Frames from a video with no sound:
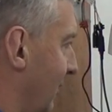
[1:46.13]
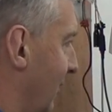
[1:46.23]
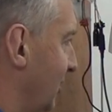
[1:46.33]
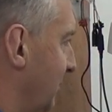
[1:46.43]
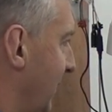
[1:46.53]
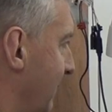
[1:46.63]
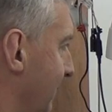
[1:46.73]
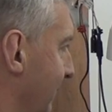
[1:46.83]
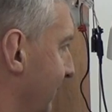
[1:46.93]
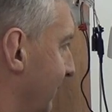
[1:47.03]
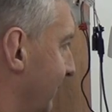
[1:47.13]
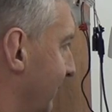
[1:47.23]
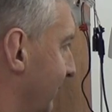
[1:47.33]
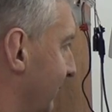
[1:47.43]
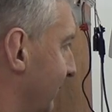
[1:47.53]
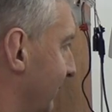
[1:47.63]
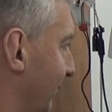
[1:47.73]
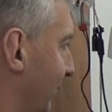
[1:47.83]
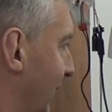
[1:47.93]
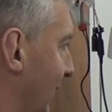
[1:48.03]
or spin
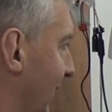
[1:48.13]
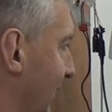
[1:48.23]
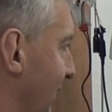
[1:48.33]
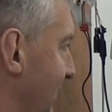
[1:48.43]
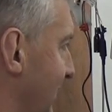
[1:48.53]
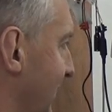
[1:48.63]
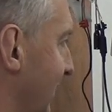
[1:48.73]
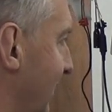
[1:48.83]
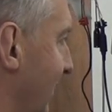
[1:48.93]
like this.